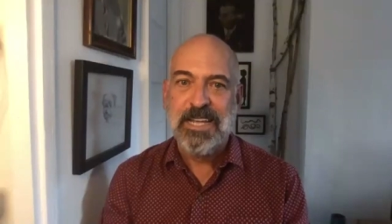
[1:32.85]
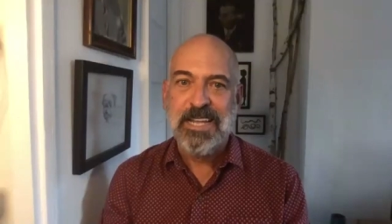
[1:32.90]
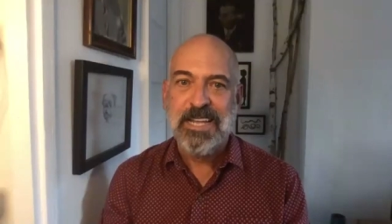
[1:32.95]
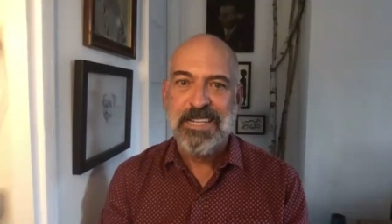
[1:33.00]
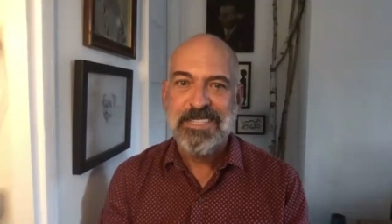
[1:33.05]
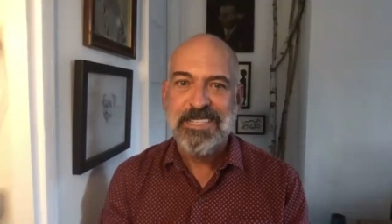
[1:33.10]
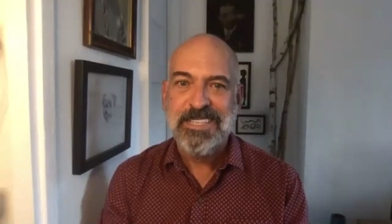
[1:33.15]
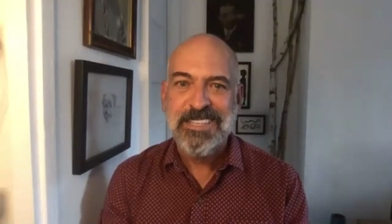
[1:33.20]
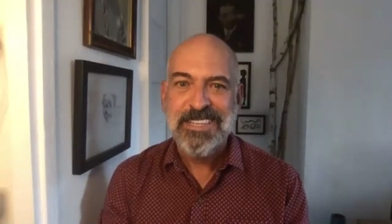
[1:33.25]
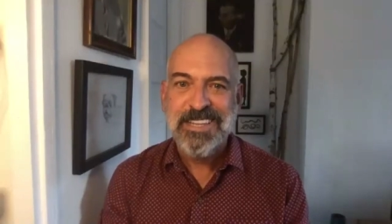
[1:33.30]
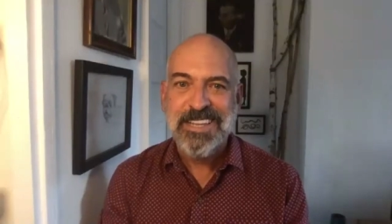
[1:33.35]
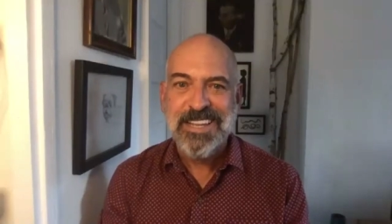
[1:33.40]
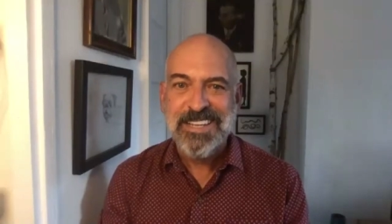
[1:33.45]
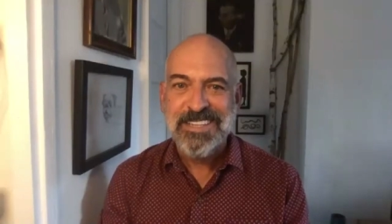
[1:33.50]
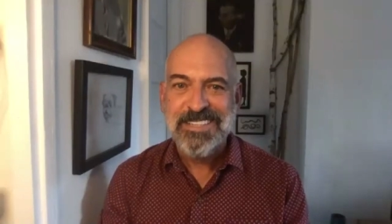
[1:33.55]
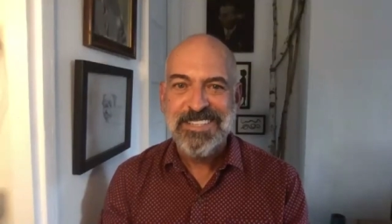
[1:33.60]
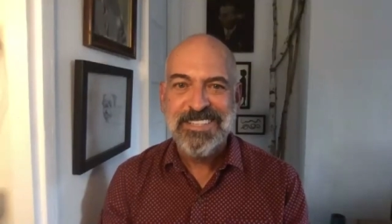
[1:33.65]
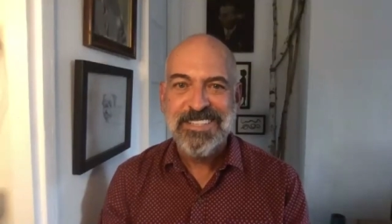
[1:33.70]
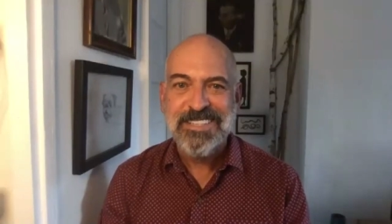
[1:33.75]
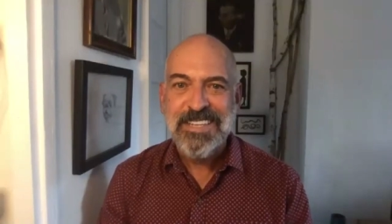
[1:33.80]
It's,
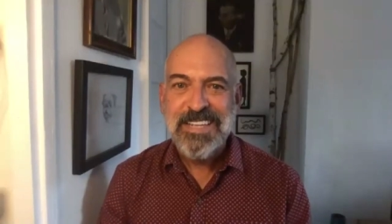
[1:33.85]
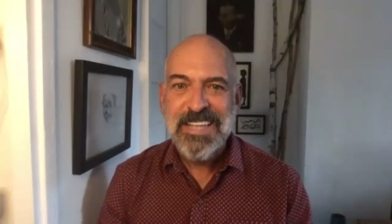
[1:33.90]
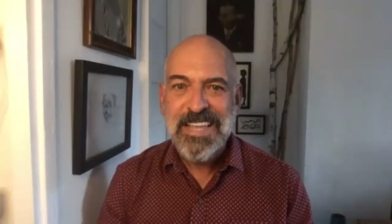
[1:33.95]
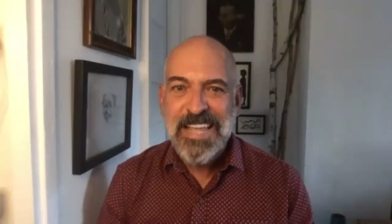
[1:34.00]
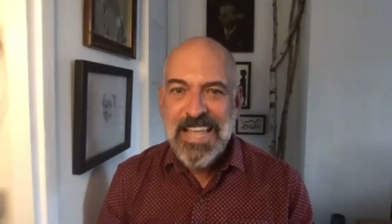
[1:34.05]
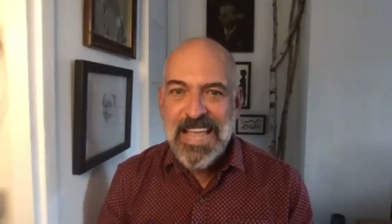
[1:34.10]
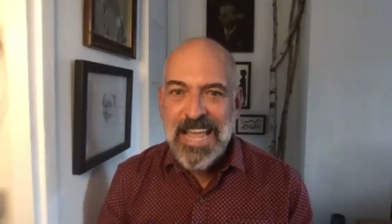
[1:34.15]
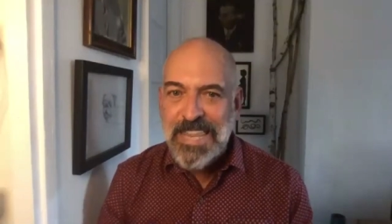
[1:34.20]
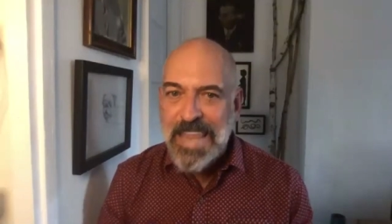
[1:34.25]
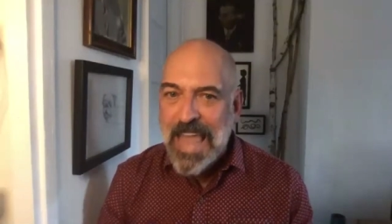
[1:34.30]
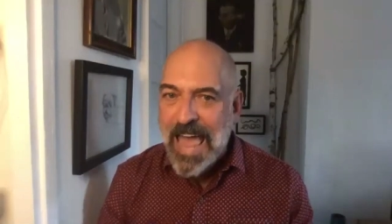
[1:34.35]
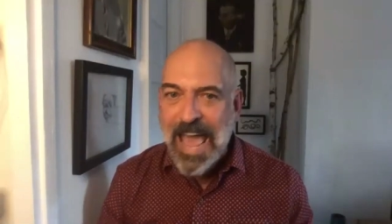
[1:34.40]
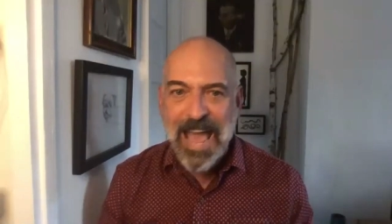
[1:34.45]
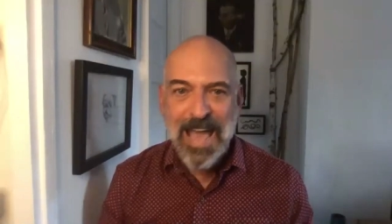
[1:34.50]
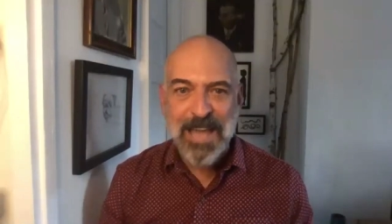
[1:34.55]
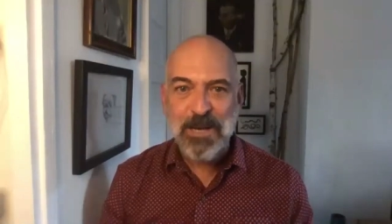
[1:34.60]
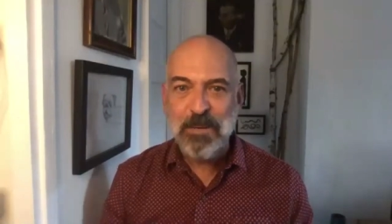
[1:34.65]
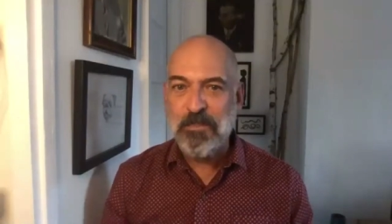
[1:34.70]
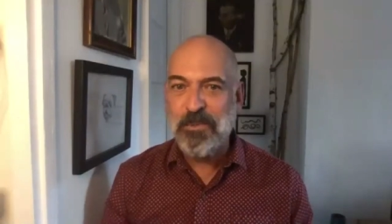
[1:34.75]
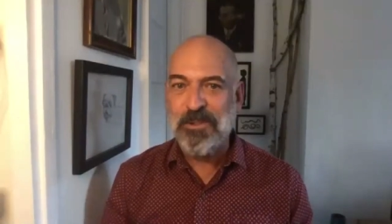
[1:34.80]
it's an
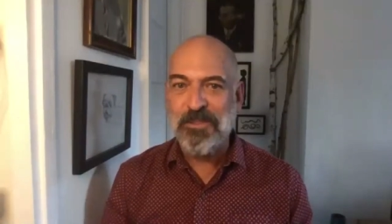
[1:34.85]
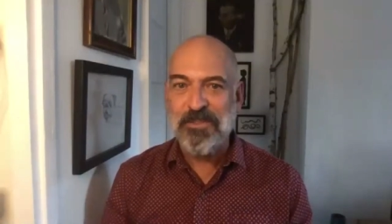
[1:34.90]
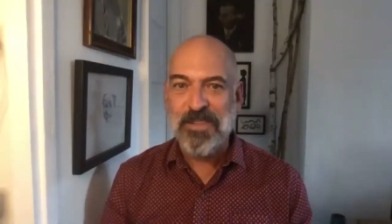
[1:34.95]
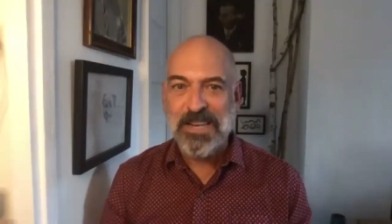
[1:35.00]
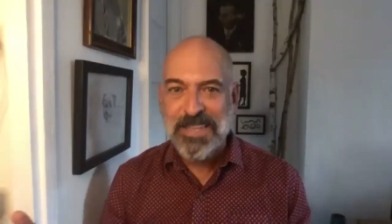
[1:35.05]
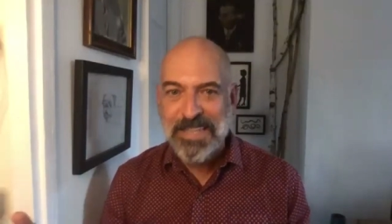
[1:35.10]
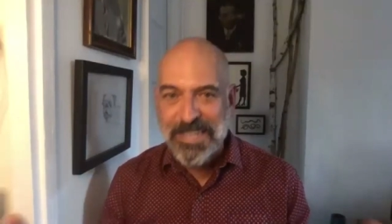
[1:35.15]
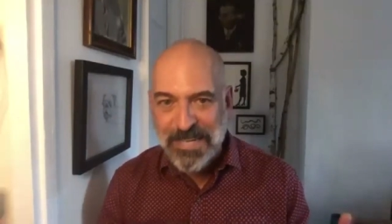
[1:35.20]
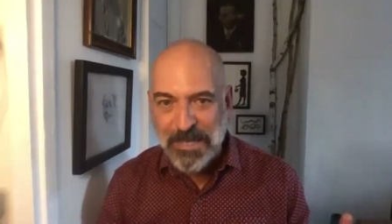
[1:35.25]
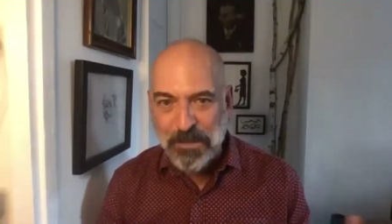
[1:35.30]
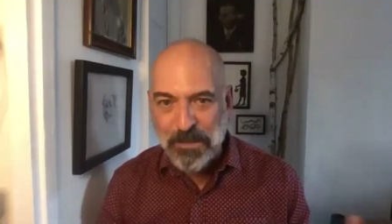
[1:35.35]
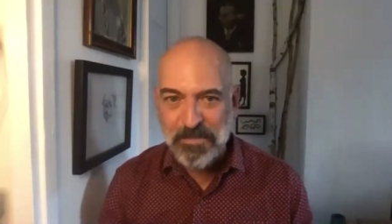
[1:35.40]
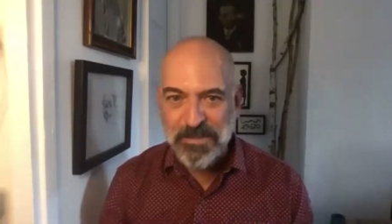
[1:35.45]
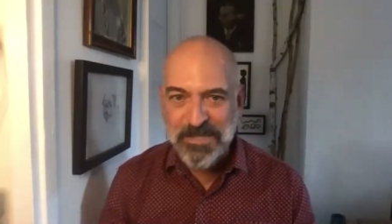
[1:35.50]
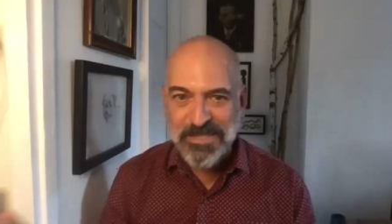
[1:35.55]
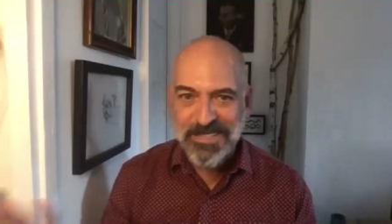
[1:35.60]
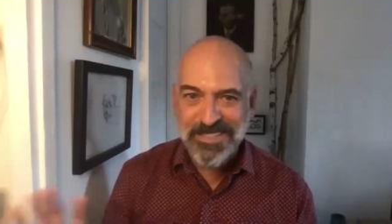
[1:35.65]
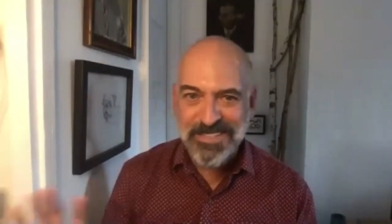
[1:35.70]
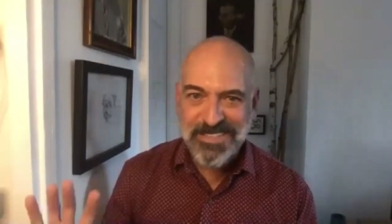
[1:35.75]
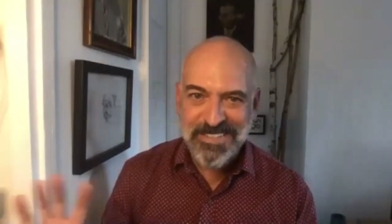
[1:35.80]
animal that
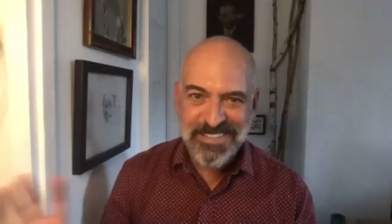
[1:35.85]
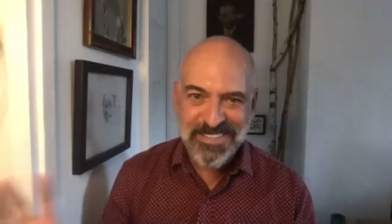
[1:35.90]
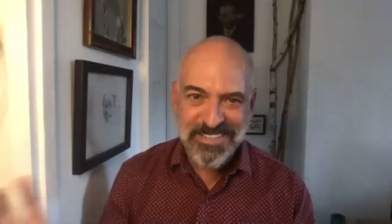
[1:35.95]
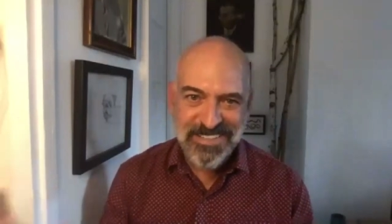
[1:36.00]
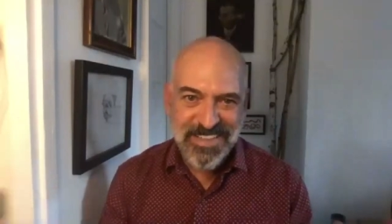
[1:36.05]
keeps,